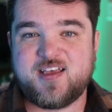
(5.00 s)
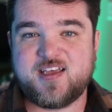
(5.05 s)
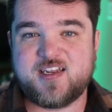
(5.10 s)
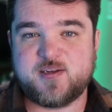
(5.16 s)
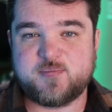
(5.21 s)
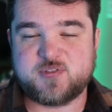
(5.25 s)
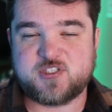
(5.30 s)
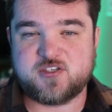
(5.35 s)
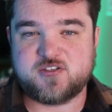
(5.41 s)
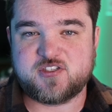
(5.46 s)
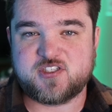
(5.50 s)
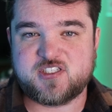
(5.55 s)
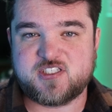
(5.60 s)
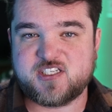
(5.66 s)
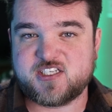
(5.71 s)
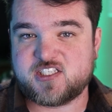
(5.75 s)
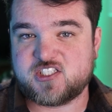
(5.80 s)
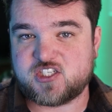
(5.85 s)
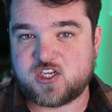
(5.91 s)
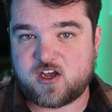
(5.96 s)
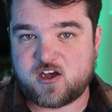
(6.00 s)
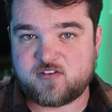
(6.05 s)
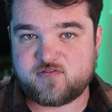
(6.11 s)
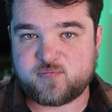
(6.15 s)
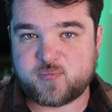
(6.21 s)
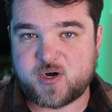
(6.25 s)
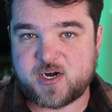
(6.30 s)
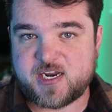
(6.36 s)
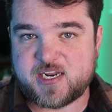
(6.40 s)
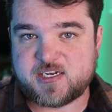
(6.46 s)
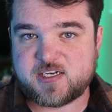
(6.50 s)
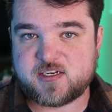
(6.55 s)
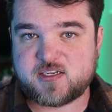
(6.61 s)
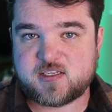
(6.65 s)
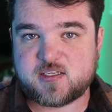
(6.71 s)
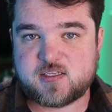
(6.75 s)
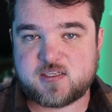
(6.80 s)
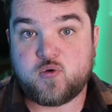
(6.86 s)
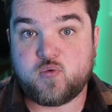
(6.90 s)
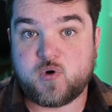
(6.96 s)
and Episode 6, Off-Brand.
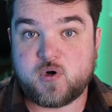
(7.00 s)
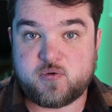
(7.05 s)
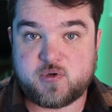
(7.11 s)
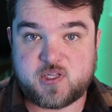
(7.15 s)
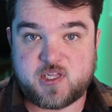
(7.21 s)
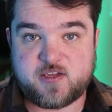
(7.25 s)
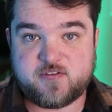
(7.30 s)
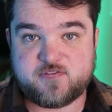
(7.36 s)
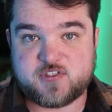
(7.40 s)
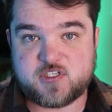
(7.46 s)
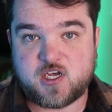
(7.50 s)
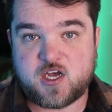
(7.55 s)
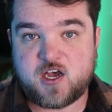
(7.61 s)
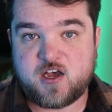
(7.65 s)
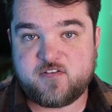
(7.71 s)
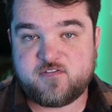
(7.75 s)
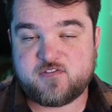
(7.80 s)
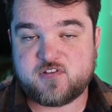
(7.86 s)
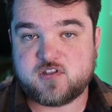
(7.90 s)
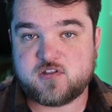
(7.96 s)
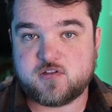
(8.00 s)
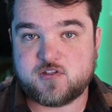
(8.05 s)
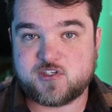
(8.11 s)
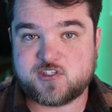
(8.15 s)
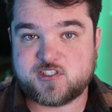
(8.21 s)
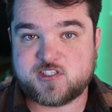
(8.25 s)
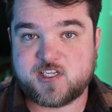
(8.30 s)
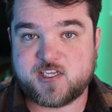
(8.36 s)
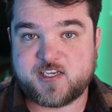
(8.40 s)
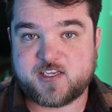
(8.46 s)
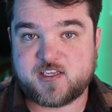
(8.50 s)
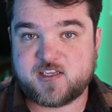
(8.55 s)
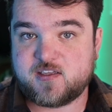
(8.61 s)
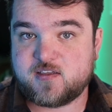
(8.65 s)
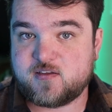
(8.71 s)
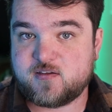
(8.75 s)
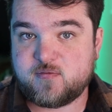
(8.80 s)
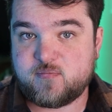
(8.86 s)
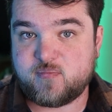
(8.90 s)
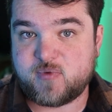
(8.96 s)
Where we left off, looks like
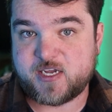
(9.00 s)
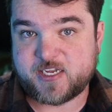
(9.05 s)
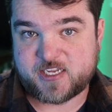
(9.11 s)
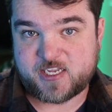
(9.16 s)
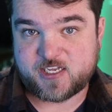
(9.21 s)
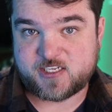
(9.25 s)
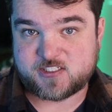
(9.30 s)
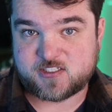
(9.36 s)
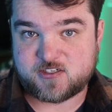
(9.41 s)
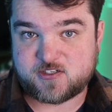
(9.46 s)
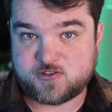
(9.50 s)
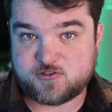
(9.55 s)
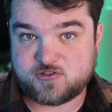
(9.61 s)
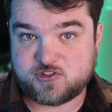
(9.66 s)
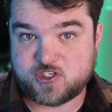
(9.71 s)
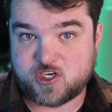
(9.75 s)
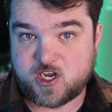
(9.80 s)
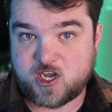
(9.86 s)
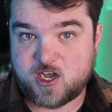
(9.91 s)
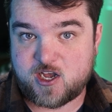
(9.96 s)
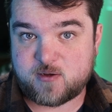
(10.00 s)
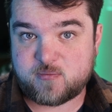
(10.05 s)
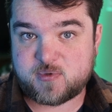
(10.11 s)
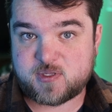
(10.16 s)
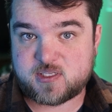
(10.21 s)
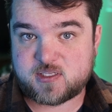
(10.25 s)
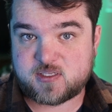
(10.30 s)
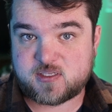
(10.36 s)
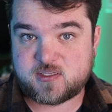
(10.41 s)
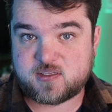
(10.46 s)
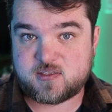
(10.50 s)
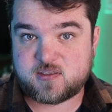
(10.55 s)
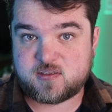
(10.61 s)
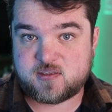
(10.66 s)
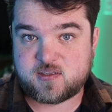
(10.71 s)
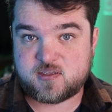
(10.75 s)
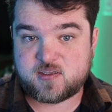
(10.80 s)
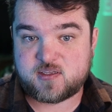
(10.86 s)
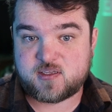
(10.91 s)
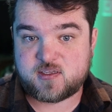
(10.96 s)
Mike has a new job,
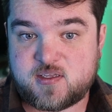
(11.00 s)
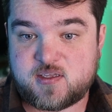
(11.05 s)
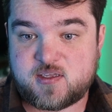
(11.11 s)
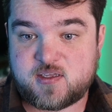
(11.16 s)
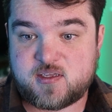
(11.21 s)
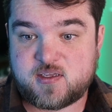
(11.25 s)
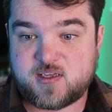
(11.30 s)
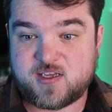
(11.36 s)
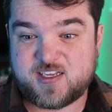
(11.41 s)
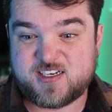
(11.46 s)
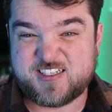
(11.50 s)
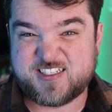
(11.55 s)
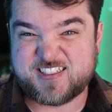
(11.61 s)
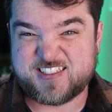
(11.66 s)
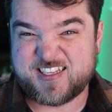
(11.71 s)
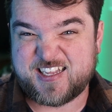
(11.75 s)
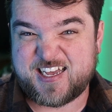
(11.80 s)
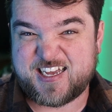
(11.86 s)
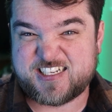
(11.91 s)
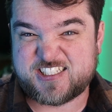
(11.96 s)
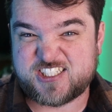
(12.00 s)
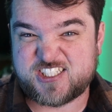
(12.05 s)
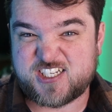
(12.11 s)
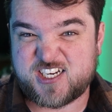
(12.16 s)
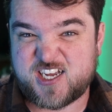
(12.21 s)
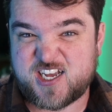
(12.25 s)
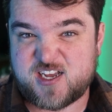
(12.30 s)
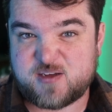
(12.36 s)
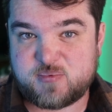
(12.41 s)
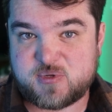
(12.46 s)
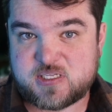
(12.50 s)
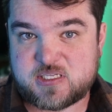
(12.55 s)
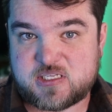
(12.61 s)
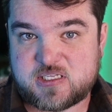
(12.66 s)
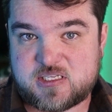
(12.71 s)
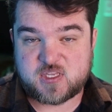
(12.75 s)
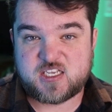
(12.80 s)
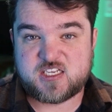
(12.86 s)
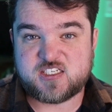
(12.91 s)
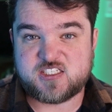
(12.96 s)
and his last job.
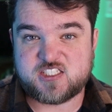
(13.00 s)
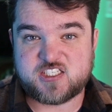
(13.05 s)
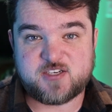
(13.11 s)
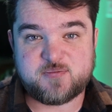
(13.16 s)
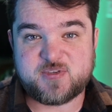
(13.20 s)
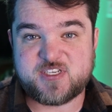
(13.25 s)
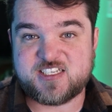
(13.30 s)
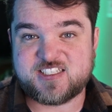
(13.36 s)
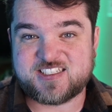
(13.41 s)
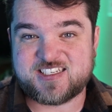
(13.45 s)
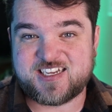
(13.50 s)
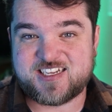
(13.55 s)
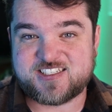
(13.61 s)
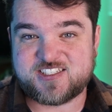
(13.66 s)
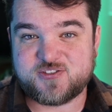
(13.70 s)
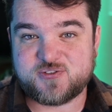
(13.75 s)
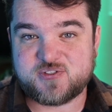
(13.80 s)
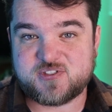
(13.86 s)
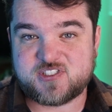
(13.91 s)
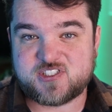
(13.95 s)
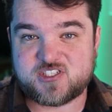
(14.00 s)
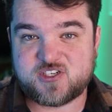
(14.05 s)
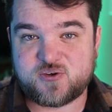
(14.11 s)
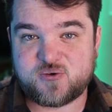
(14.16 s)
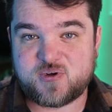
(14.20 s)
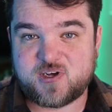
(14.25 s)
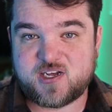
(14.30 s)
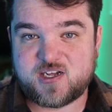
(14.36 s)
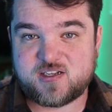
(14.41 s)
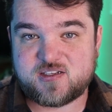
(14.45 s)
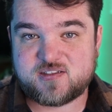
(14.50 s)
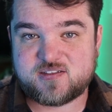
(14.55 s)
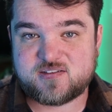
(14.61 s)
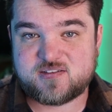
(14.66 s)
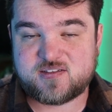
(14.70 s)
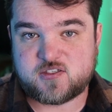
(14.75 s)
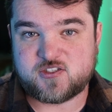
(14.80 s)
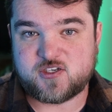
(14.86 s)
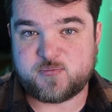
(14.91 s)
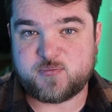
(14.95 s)
Jimmy is not doing so well,
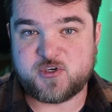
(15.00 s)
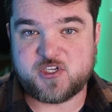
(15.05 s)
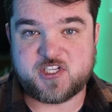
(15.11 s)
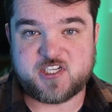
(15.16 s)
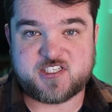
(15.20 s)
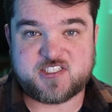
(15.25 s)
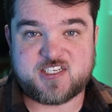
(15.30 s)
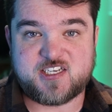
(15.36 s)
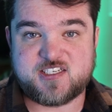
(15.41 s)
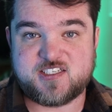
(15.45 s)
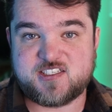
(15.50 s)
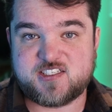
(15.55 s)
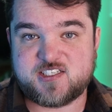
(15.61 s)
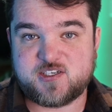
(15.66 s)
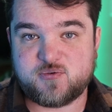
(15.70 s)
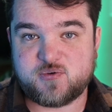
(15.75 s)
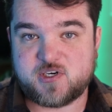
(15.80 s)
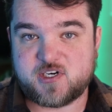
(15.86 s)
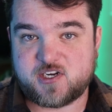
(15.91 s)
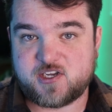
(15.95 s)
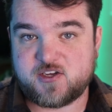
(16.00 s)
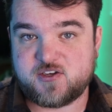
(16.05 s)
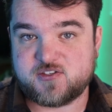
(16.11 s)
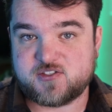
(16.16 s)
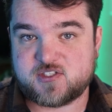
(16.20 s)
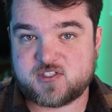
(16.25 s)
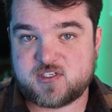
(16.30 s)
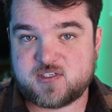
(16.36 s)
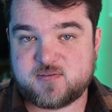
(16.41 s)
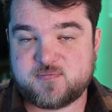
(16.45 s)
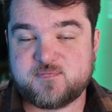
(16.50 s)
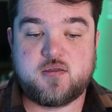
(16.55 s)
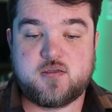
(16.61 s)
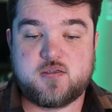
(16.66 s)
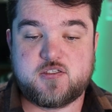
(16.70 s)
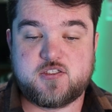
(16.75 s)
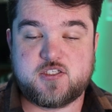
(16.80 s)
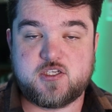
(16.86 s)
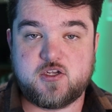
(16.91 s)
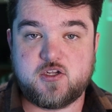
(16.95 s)
so I'm really excited to see where it goes.
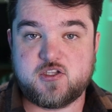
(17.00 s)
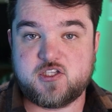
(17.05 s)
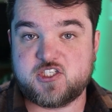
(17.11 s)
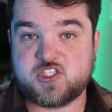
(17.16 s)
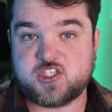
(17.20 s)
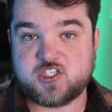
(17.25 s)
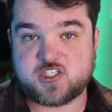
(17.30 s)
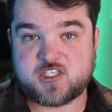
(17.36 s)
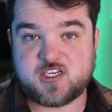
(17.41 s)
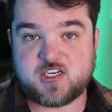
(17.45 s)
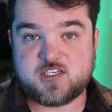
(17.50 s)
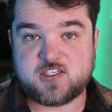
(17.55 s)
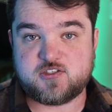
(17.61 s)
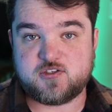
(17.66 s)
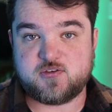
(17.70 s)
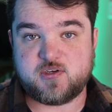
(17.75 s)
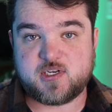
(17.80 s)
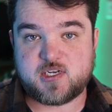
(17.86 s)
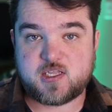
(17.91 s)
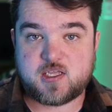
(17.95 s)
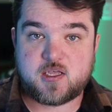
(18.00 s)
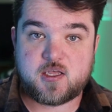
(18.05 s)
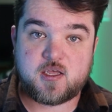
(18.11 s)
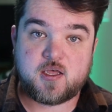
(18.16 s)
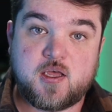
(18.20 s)
So let's just get into it.